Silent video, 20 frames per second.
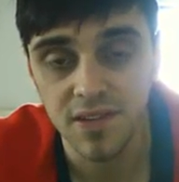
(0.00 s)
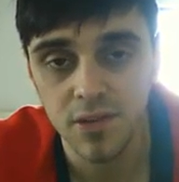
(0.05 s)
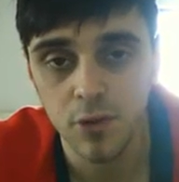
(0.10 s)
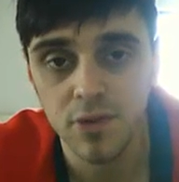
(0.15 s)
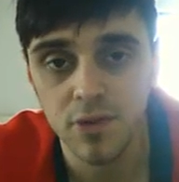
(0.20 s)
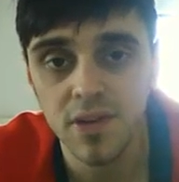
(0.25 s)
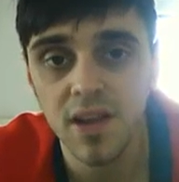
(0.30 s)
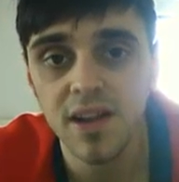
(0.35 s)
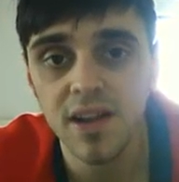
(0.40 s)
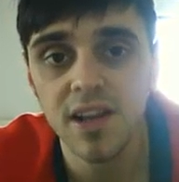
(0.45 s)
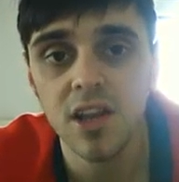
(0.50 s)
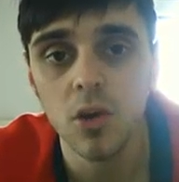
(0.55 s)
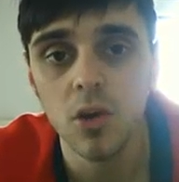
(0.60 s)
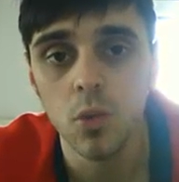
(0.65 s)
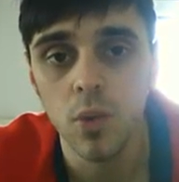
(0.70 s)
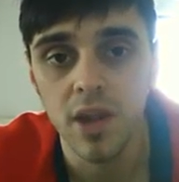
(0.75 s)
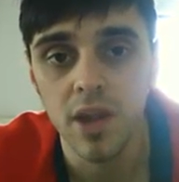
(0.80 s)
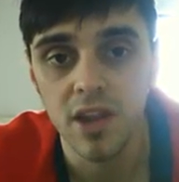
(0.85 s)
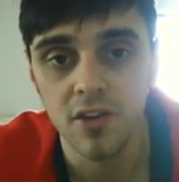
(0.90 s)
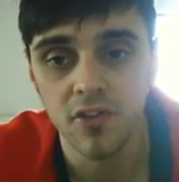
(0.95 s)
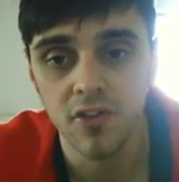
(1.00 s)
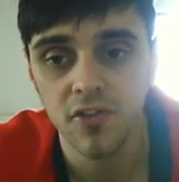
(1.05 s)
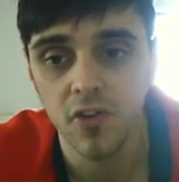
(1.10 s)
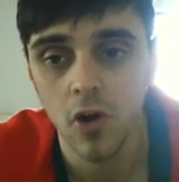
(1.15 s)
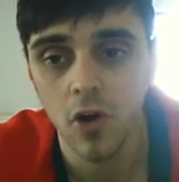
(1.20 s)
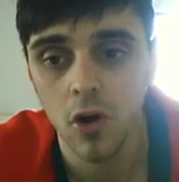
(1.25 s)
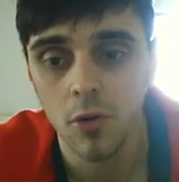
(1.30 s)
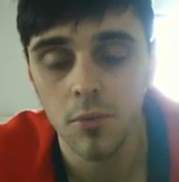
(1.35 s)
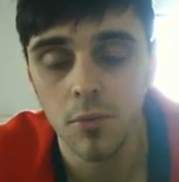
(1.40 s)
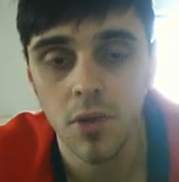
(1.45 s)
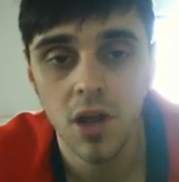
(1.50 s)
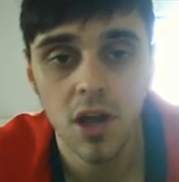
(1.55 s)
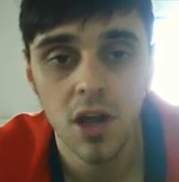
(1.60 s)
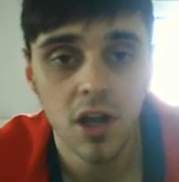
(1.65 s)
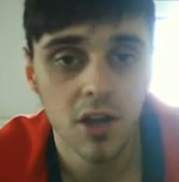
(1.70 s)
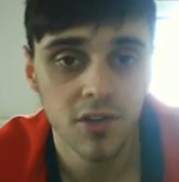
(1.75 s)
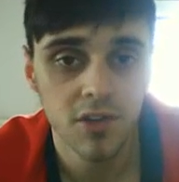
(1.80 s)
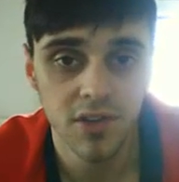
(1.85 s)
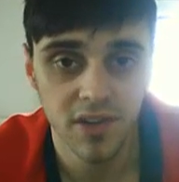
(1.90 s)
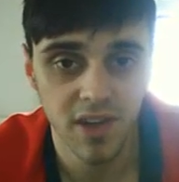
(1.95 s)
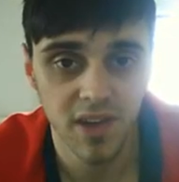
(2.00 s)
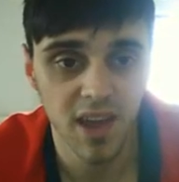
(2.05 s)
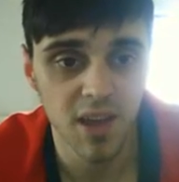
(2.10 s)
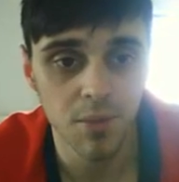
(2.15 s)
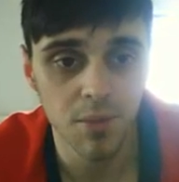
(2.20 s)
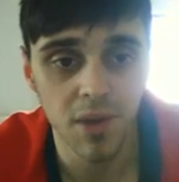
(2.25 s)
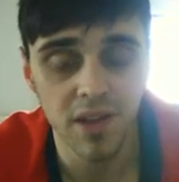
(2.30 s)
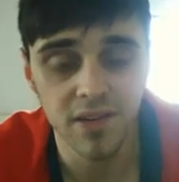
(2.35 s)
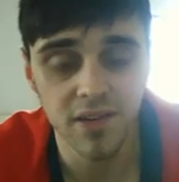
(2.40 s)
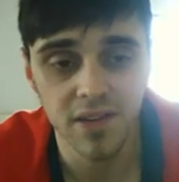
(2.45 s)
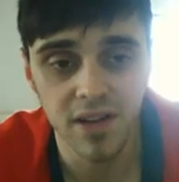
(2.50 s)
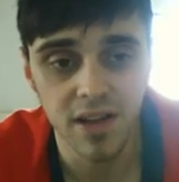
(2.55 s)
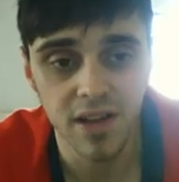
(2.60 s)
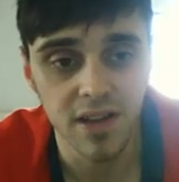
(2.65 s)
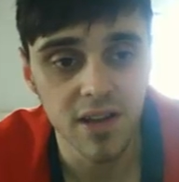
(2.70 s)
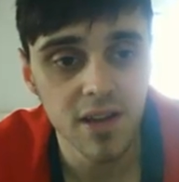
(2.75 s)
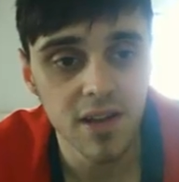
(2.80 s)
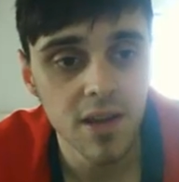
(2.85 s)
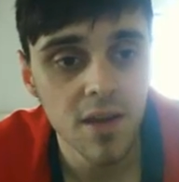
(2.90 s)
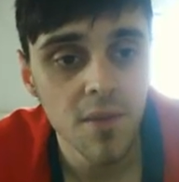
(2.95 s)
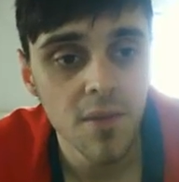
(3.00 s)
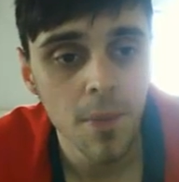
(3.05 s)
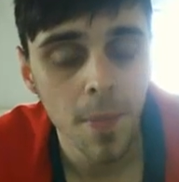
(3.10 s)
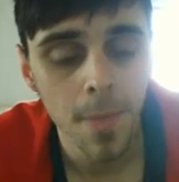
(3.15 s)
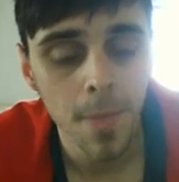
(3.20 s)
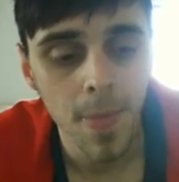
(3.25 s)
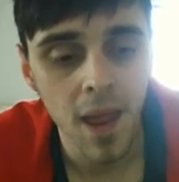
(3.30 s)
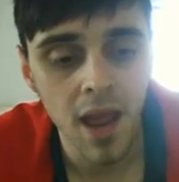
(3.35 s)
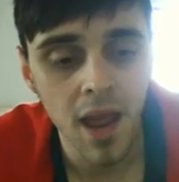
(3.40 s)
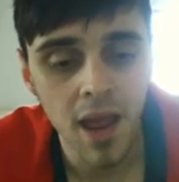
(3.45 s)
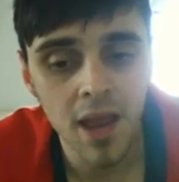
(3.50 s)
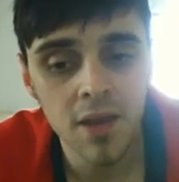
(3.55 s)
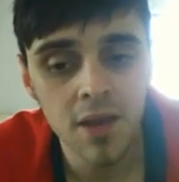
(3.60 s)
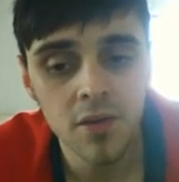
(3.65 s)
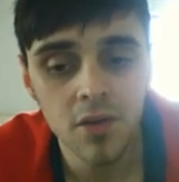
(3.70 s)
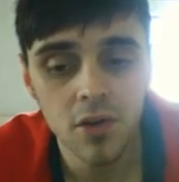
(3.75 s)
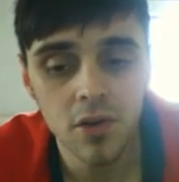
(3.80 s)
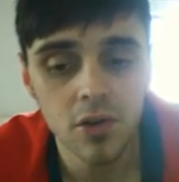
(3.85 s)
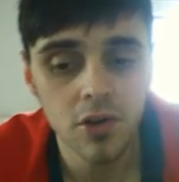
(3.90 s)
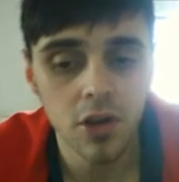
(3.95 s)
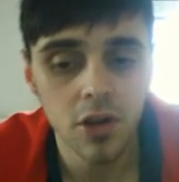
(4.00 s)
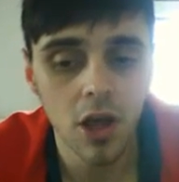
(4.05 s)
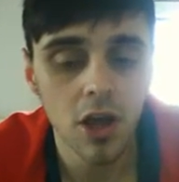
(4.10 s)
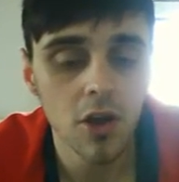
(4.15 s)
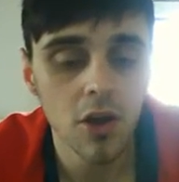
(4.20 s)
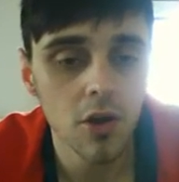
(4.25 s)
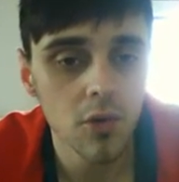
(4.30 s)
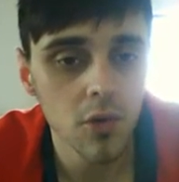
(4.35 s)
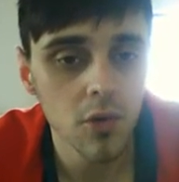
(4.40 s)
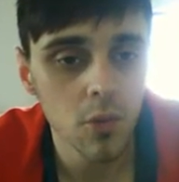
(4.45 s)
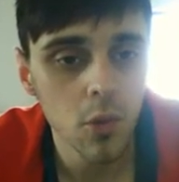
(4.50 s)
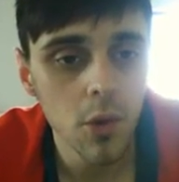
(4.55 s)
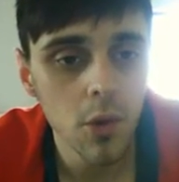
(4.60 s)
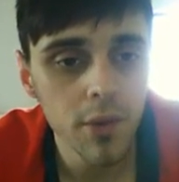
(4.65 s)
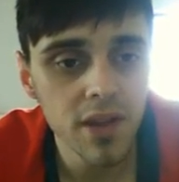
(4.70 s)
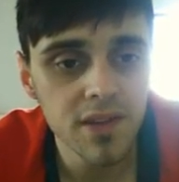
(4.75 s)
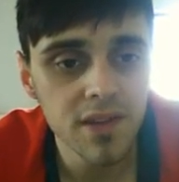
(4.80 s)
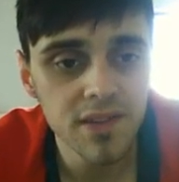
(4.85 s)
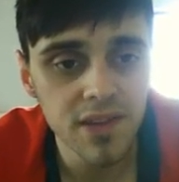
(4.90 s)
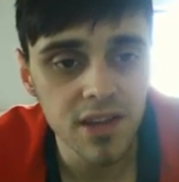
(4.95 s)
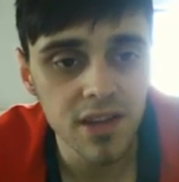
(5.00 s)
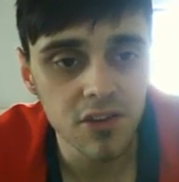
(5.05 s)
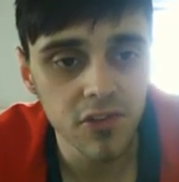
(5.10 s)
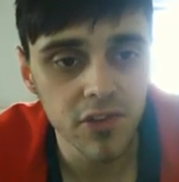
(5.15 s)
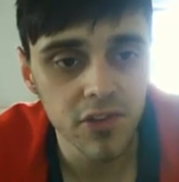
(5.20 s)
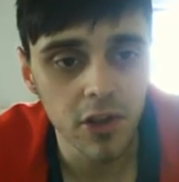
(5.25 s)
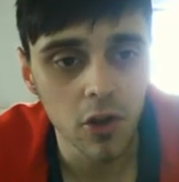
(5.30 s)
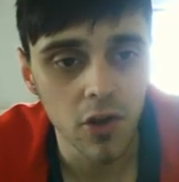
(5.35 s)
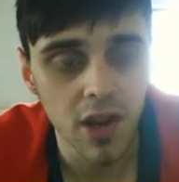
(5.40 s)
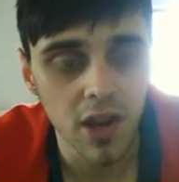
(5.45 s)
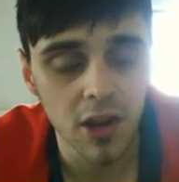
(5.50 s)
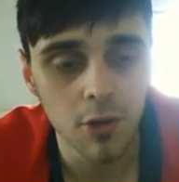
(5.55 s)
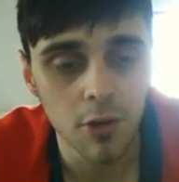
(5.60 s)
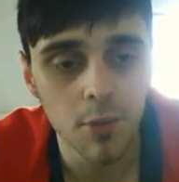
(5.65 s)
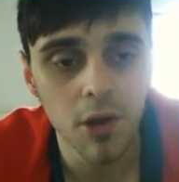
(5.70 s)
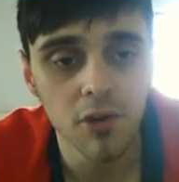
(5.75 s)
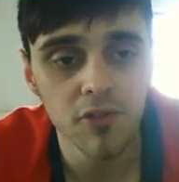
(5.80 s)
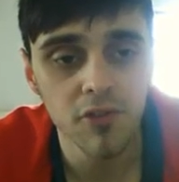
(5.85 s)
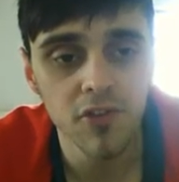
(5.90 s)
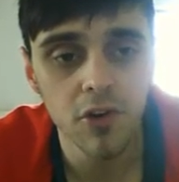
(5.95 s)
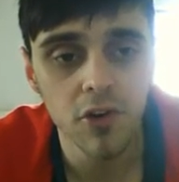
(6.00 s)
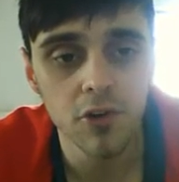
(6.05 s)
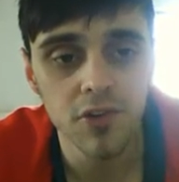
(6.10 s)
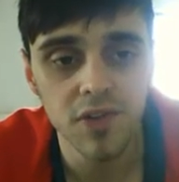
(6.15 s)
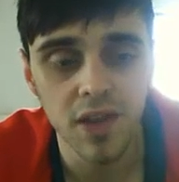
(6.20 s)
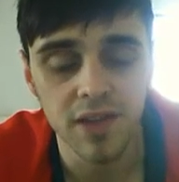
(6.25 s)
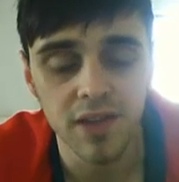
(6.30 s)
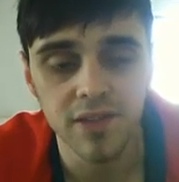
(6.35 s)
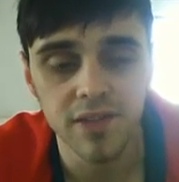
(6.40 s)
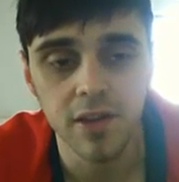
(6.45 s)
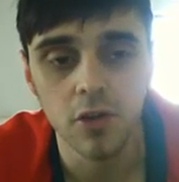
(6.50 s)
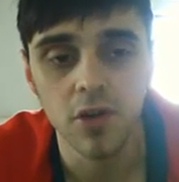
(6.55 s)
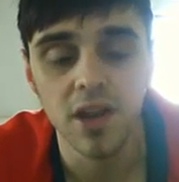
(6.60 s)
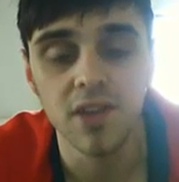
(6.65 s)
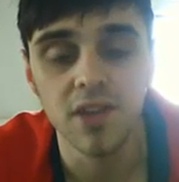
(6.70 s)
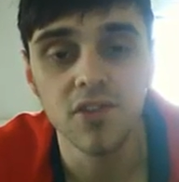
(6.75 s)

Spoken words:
So exactly a week from today, basically. And what we can see just along here, my referral stats along here,